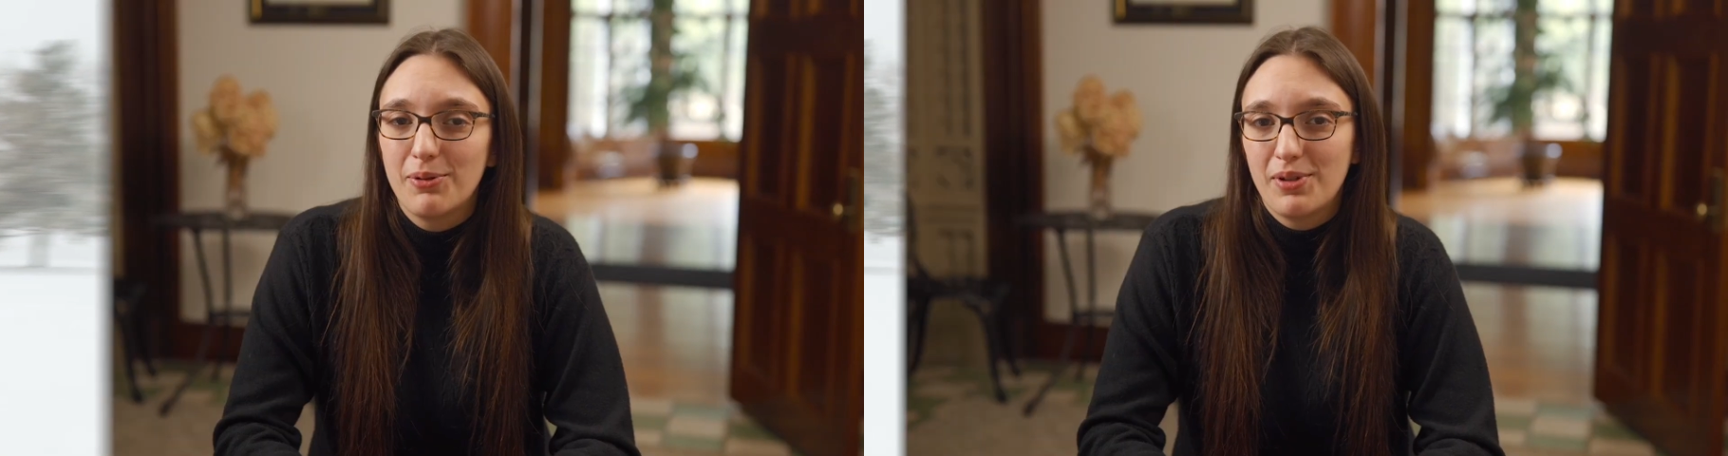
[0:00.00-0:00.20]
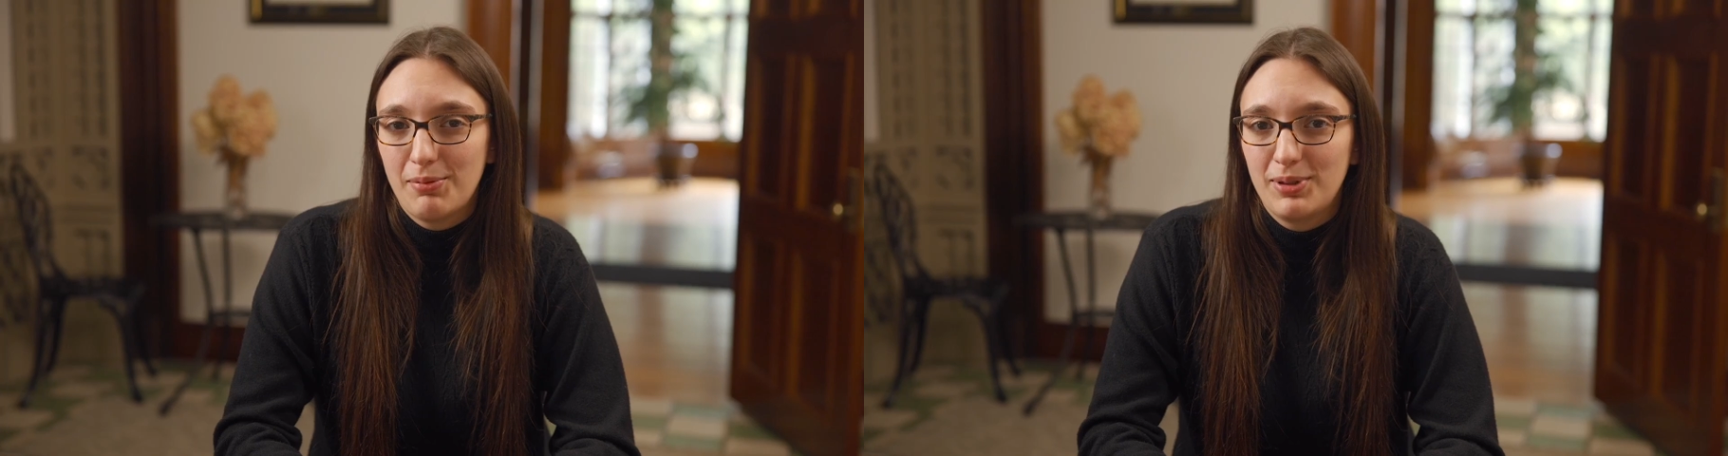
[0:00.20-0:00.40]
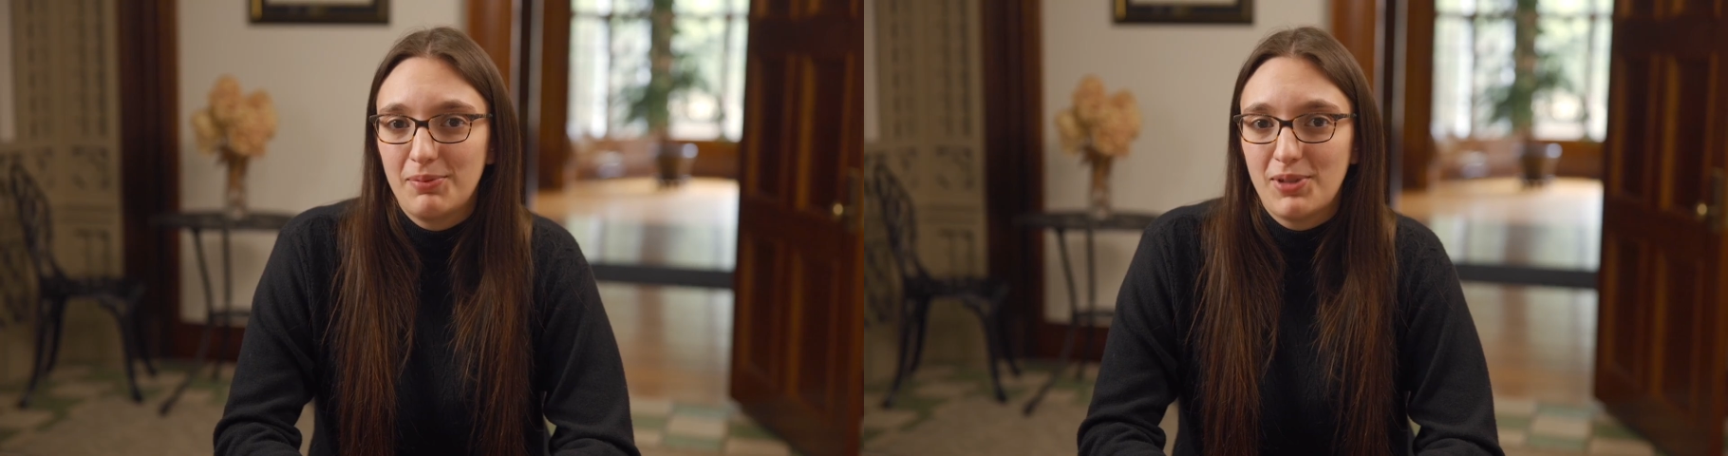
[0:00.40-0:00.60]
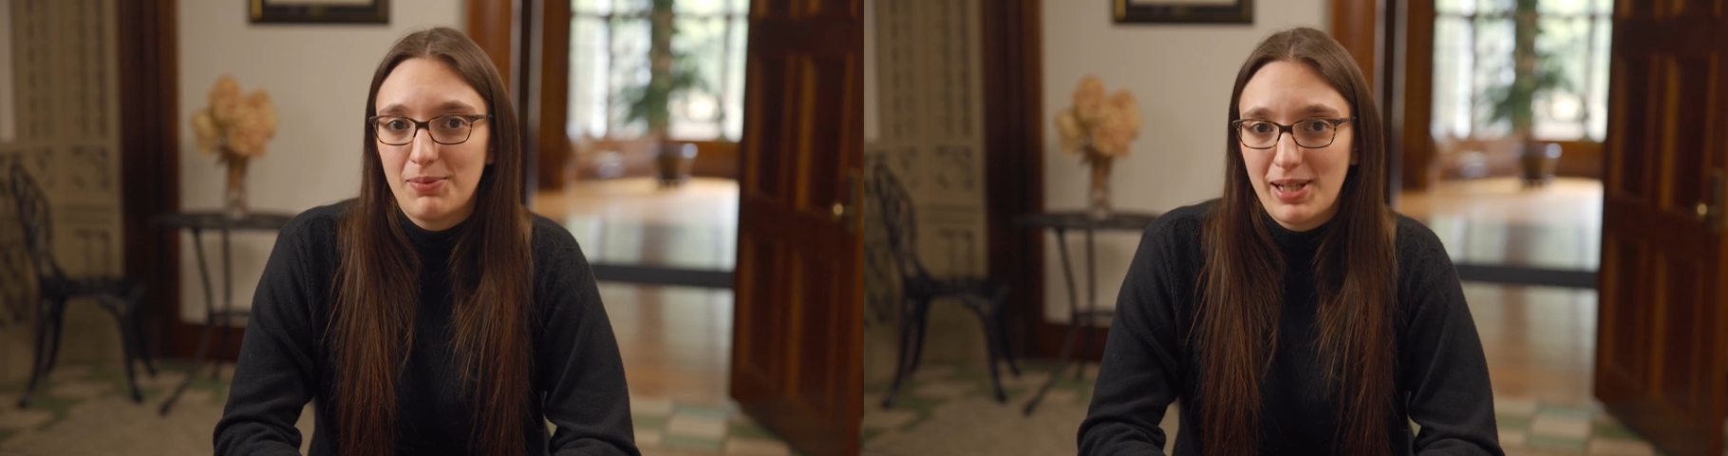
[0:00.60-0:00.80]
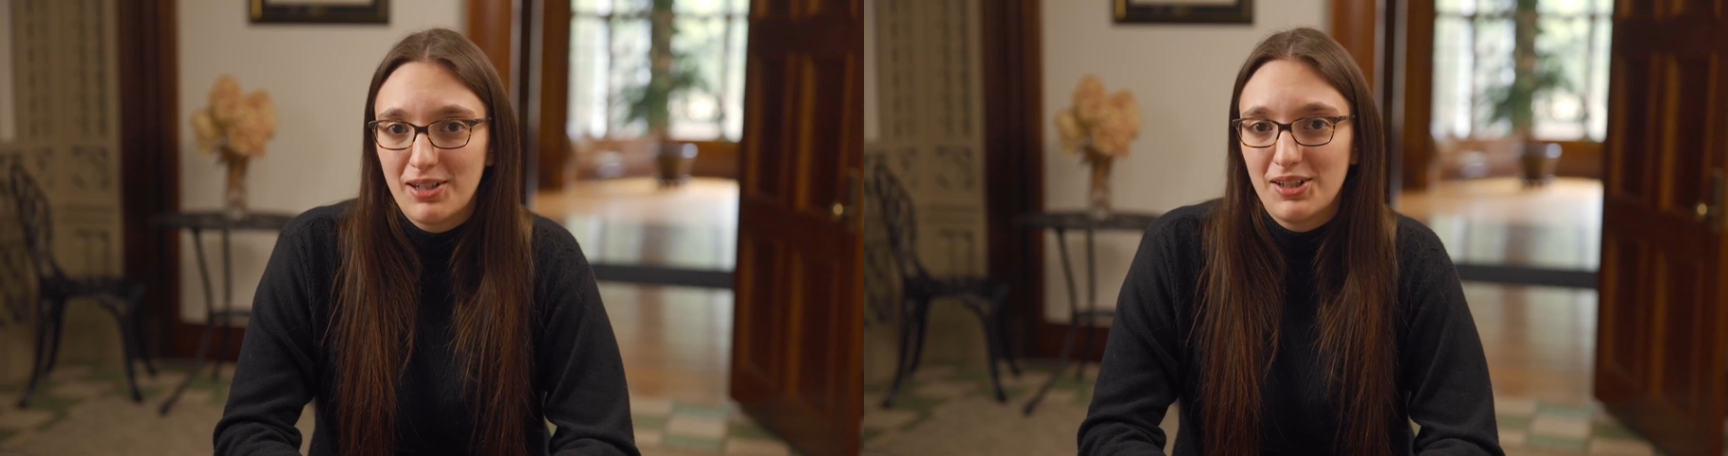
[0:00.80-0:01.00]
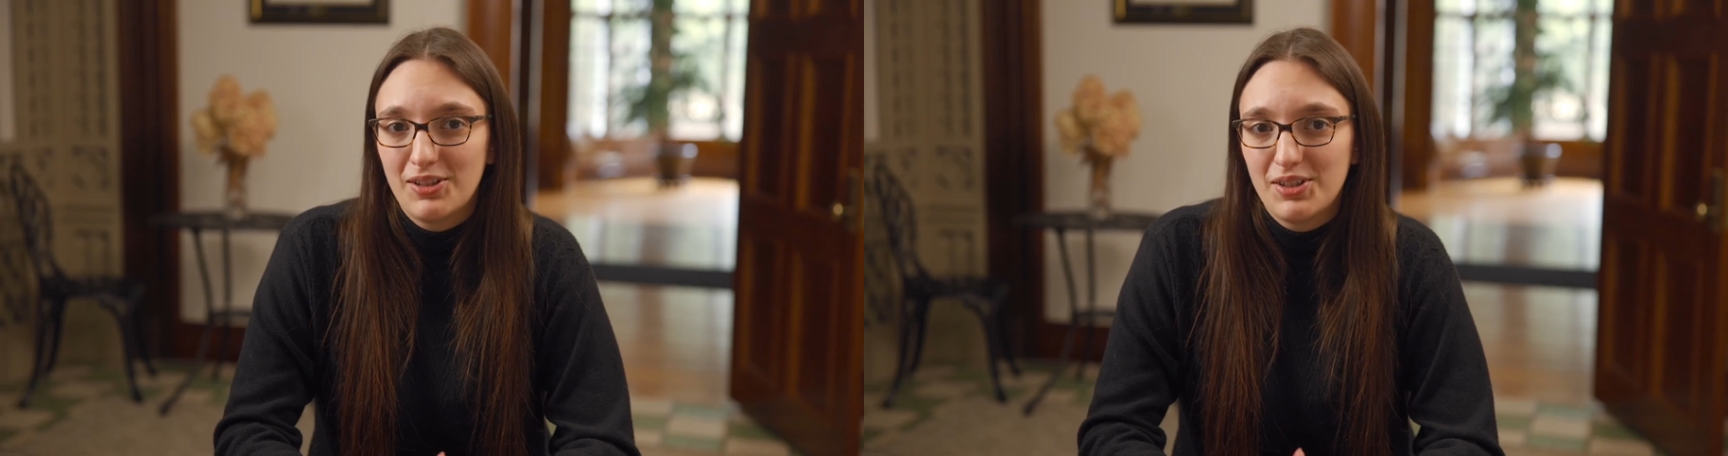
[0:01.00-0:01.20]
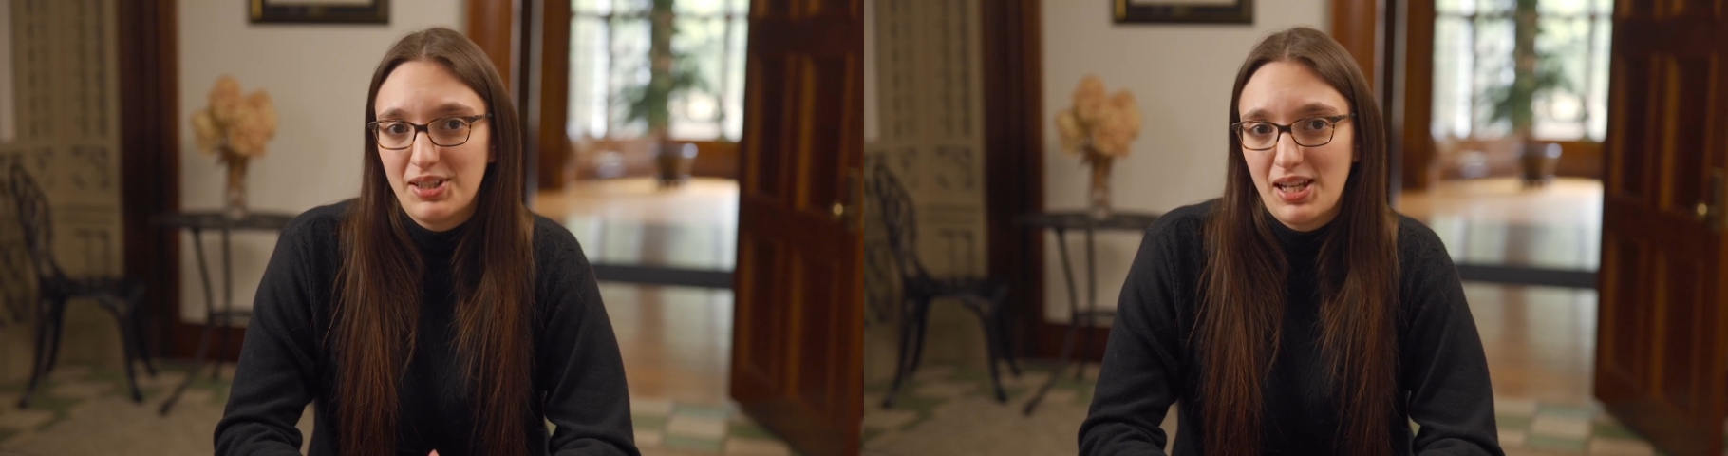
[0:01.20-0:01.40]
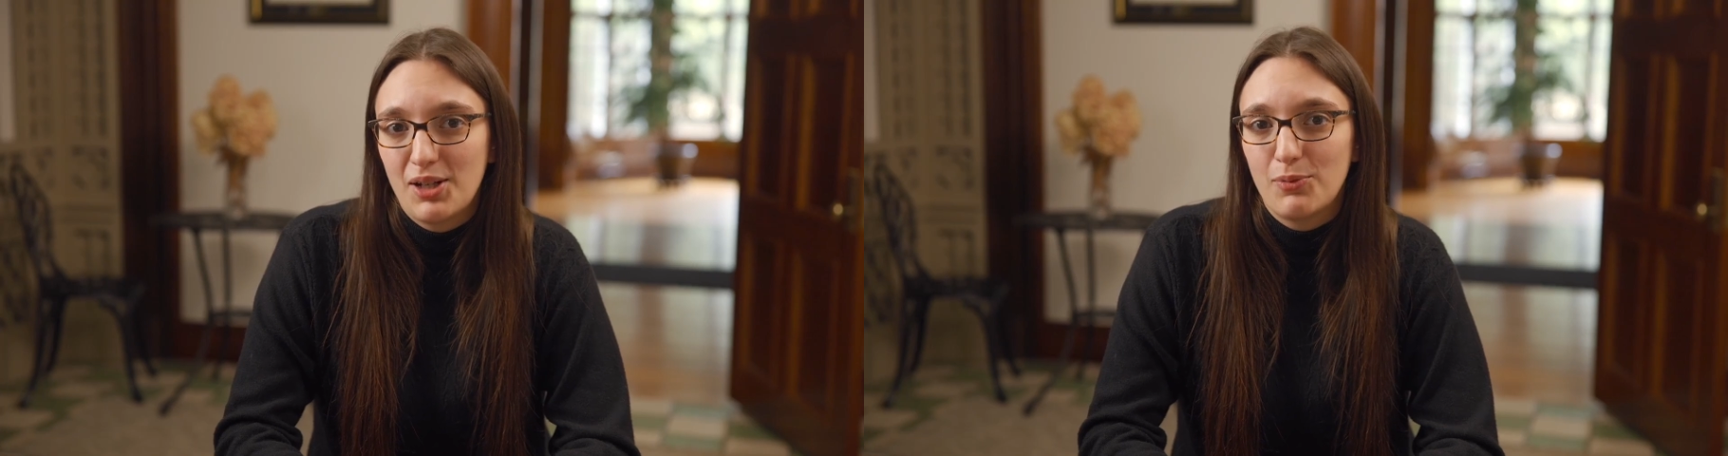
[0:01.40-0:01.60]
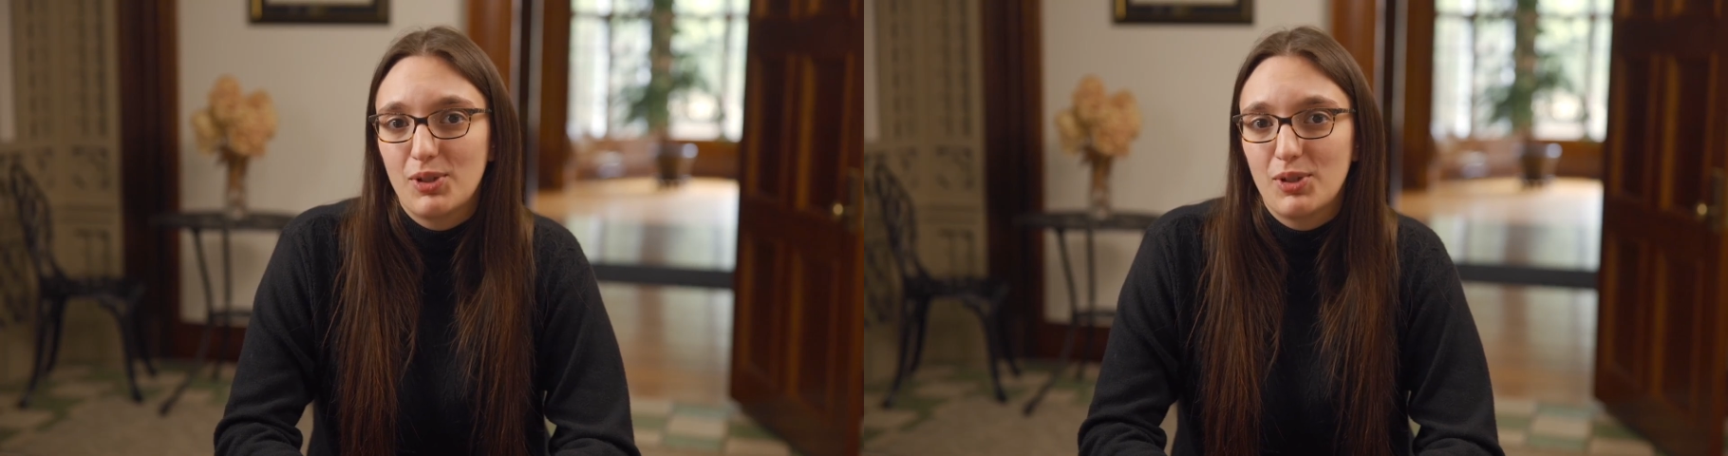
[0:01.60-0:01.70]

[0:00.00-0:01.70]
were able to better understand